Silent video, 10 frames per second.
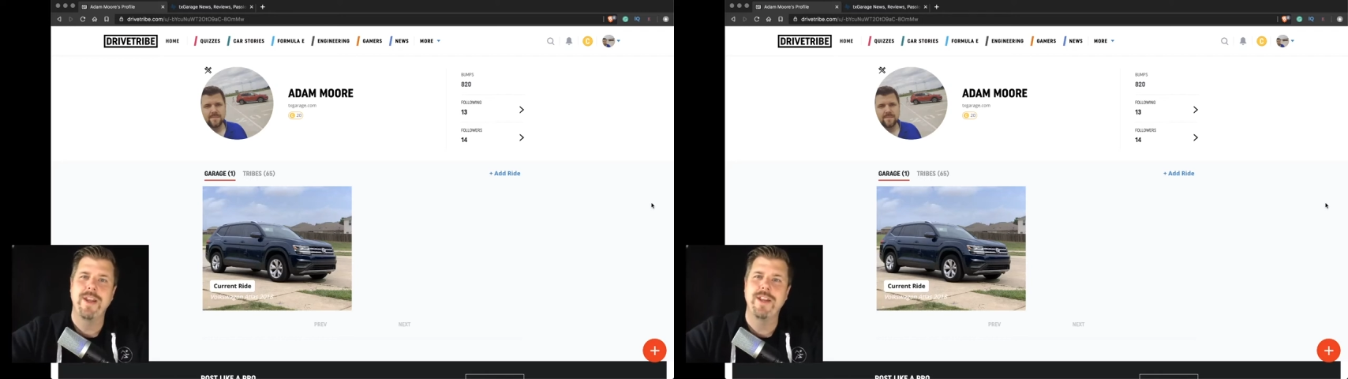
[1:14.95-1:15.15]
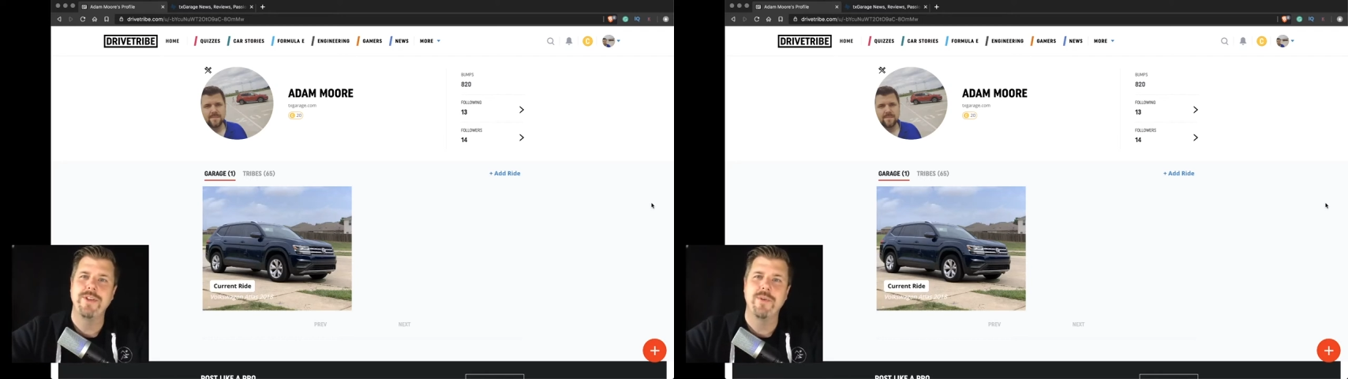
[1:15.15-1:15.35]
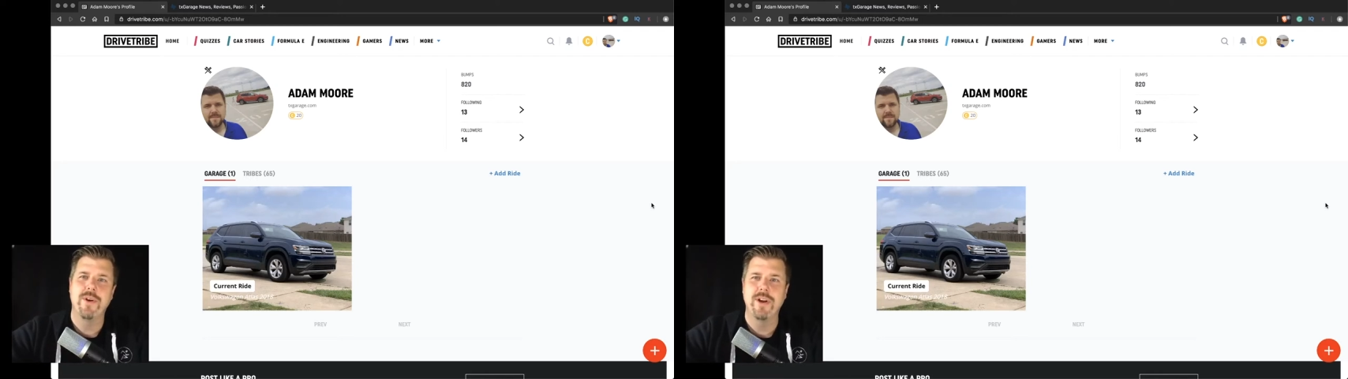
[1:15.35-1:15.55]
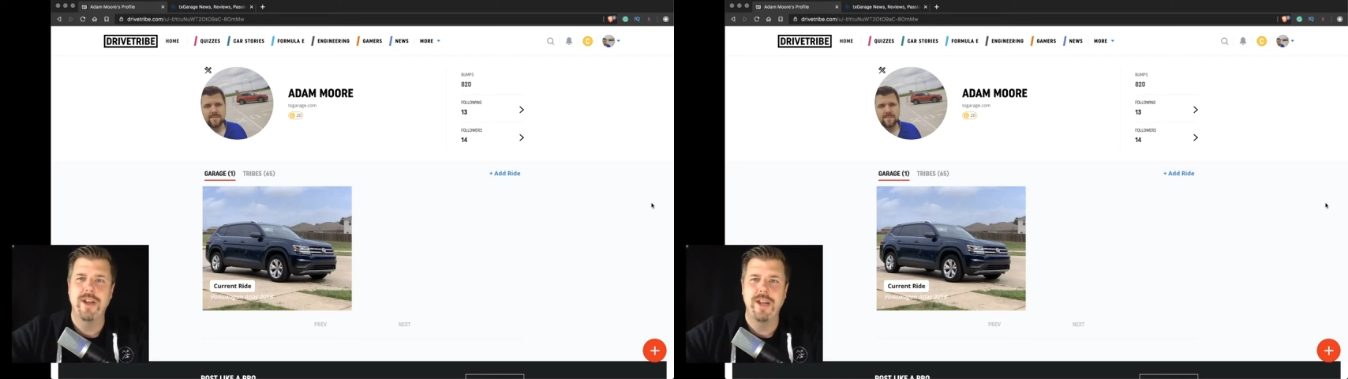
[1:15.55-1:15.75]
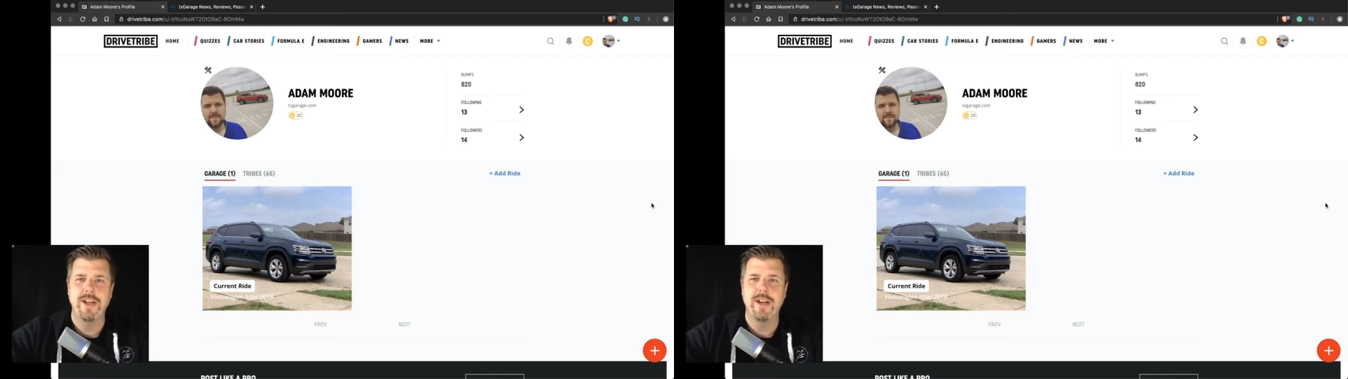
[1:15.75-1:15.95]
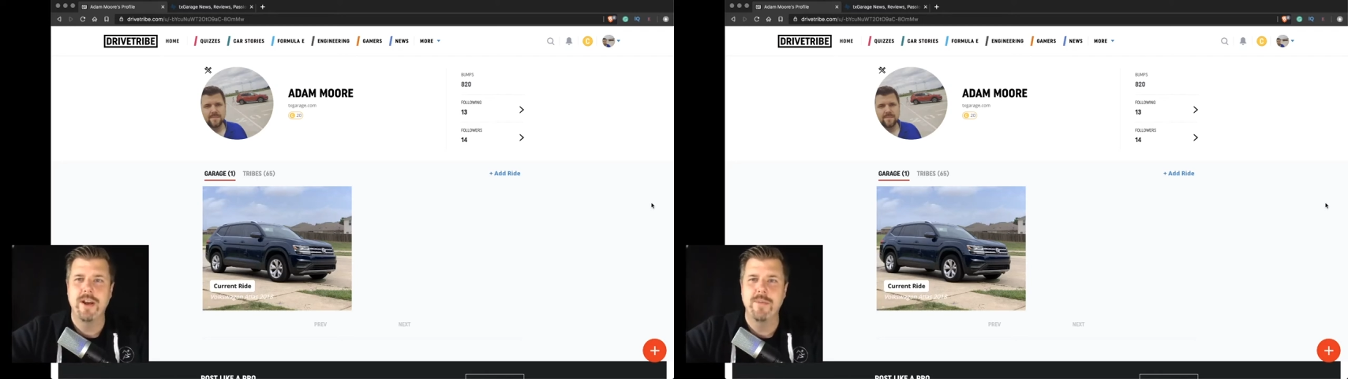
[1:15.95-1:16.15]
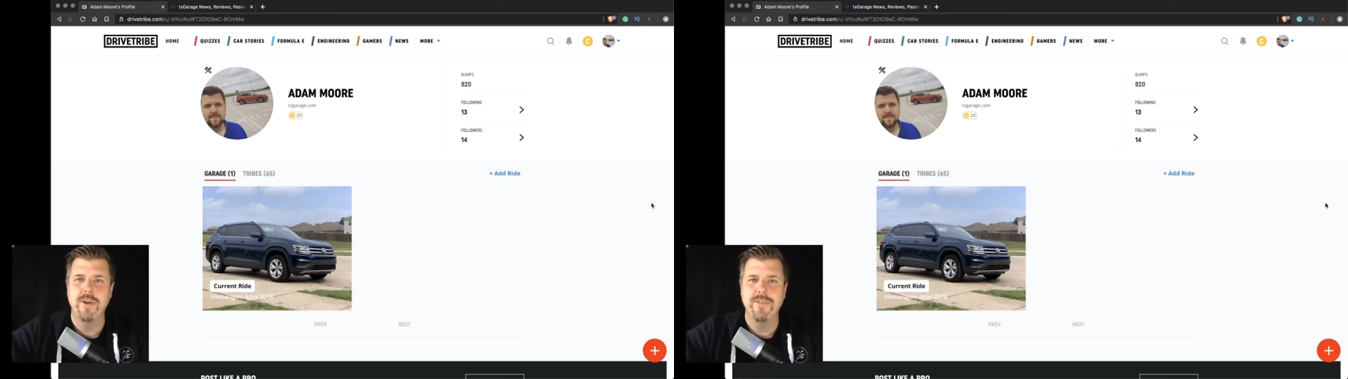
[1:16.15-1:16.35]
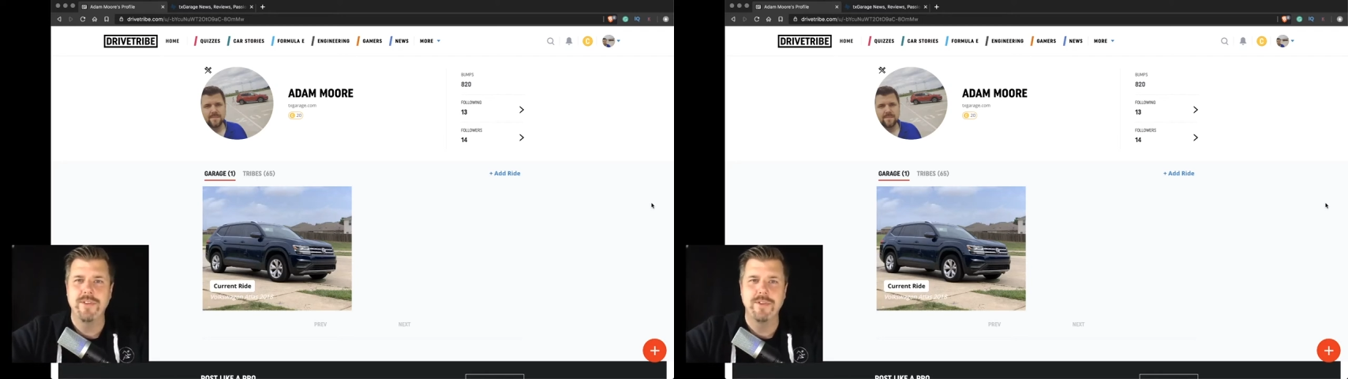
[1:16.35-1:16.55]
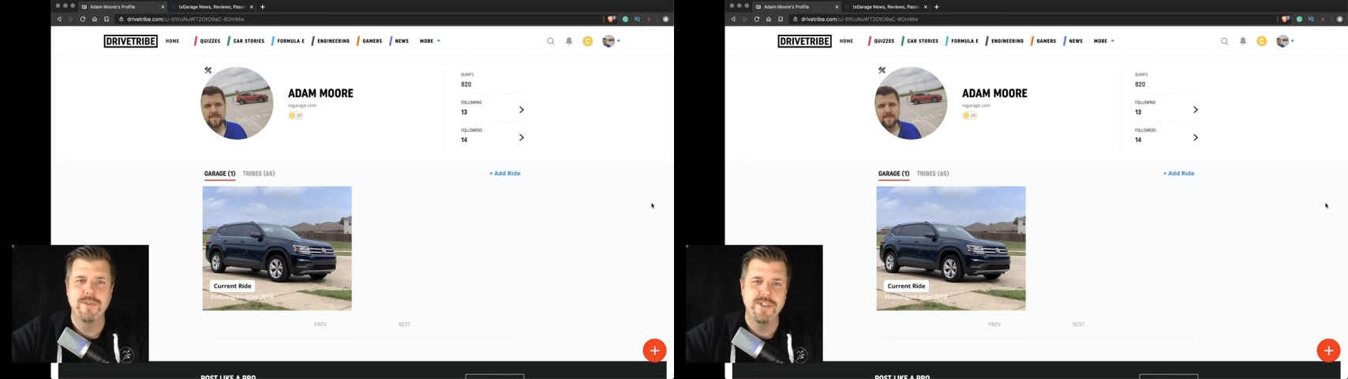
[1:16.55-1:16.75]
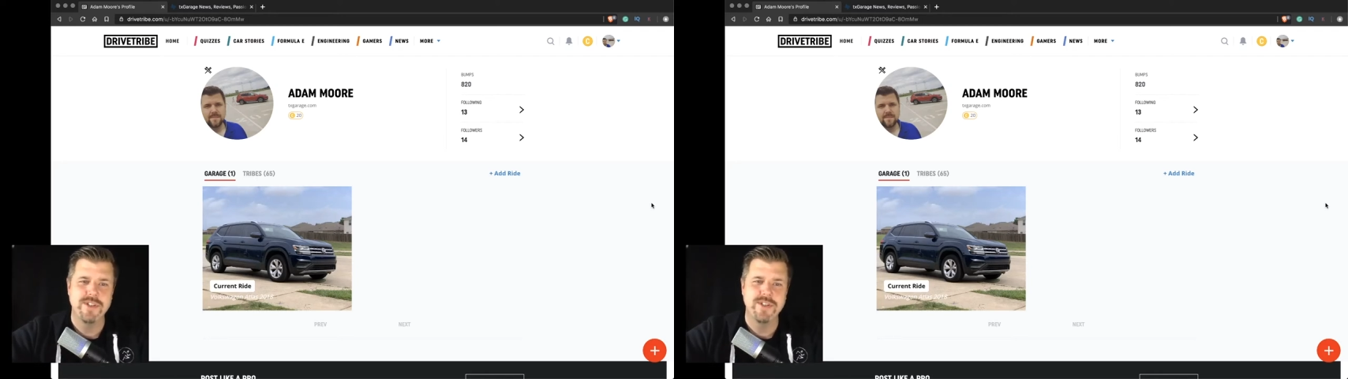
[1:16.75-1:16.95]
and you are an automotive
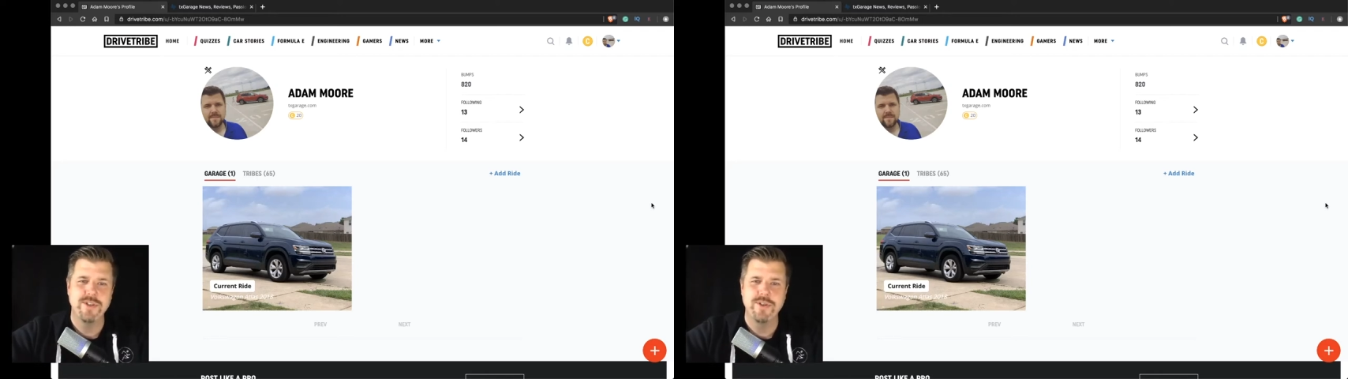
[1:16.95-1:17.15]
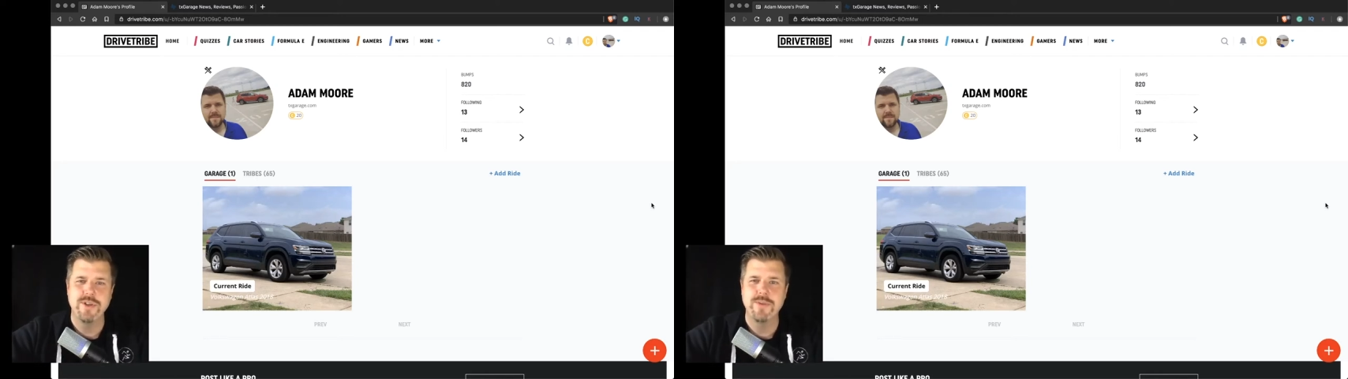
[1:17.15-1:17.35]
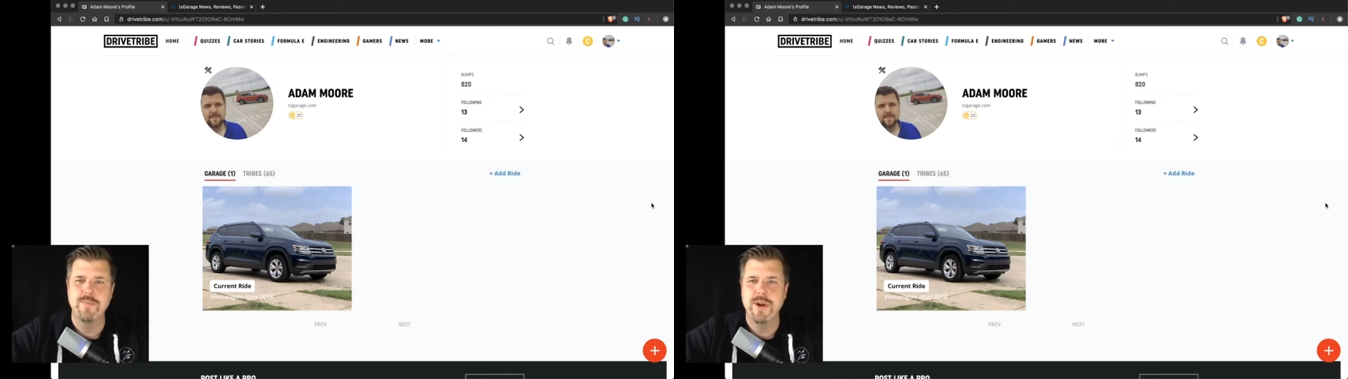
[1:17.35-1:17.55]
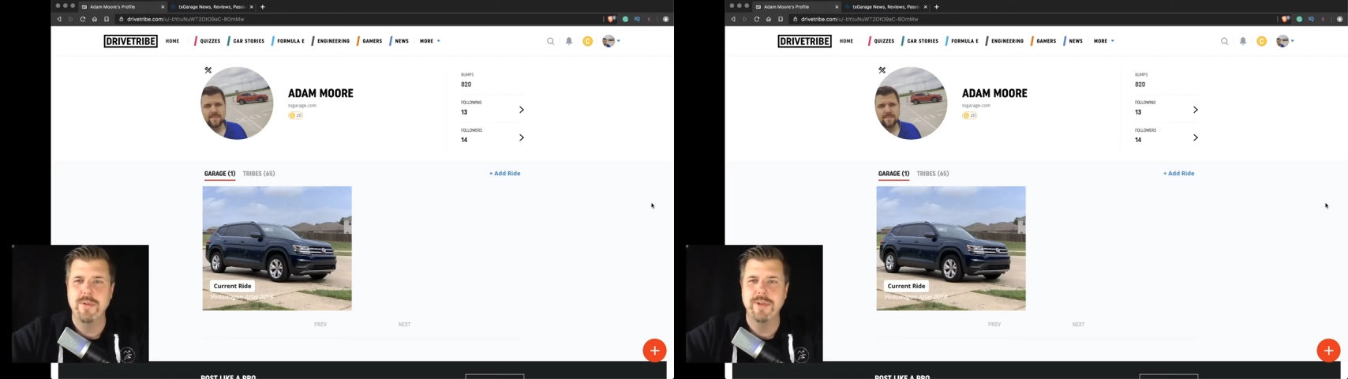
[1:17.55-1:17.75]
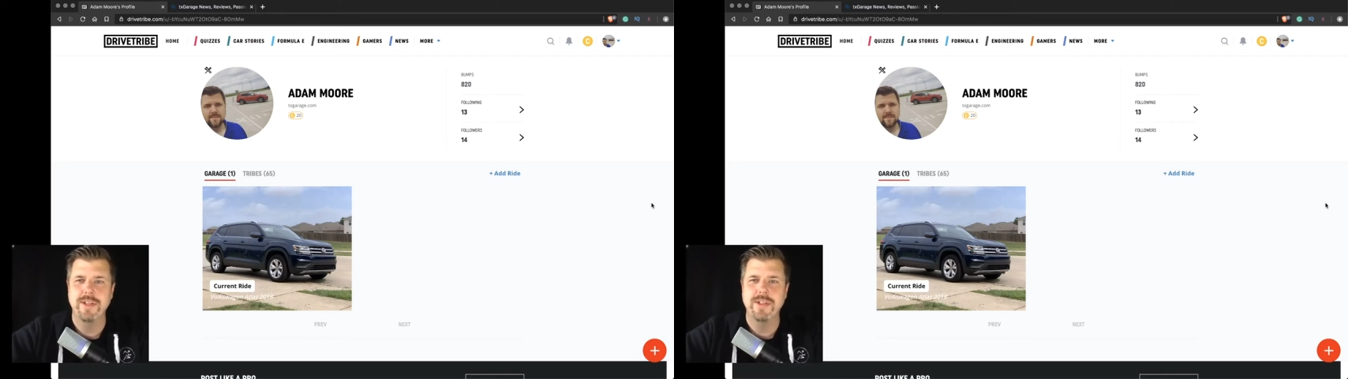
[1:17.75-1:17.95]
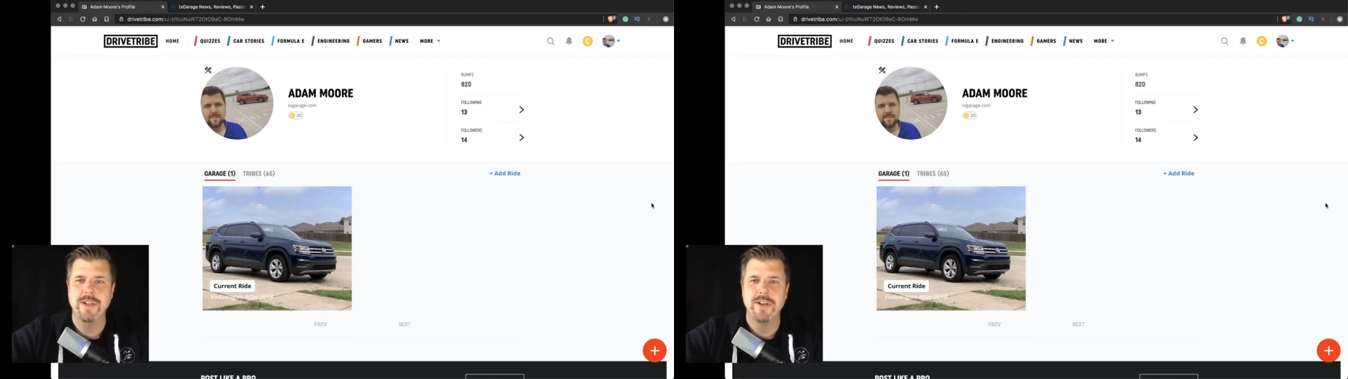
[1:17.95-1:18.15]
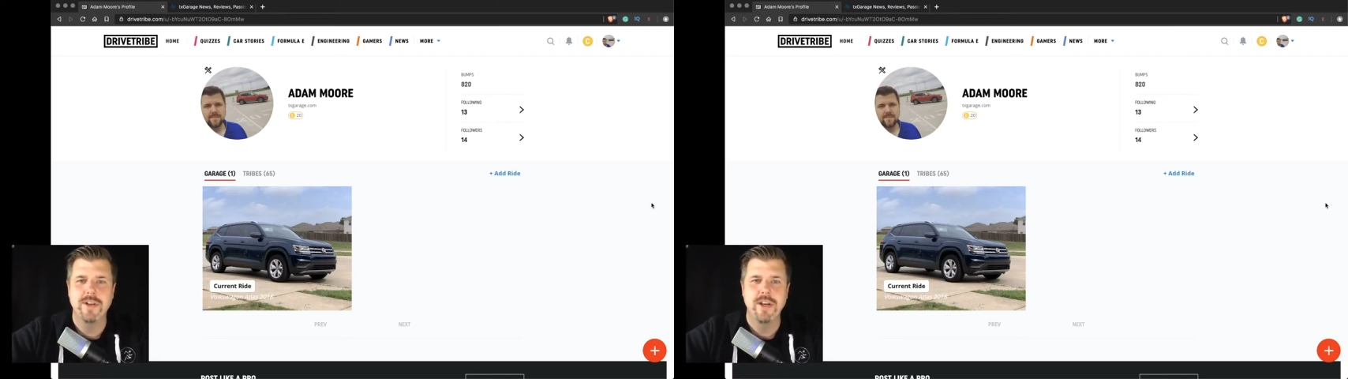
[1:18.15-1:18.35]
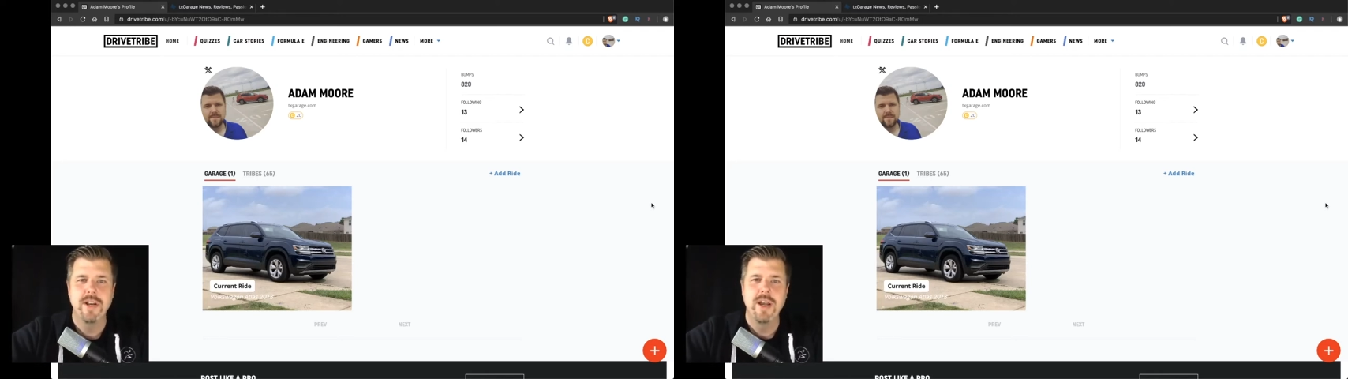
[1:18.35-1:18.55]
enthusiast, you should probably consider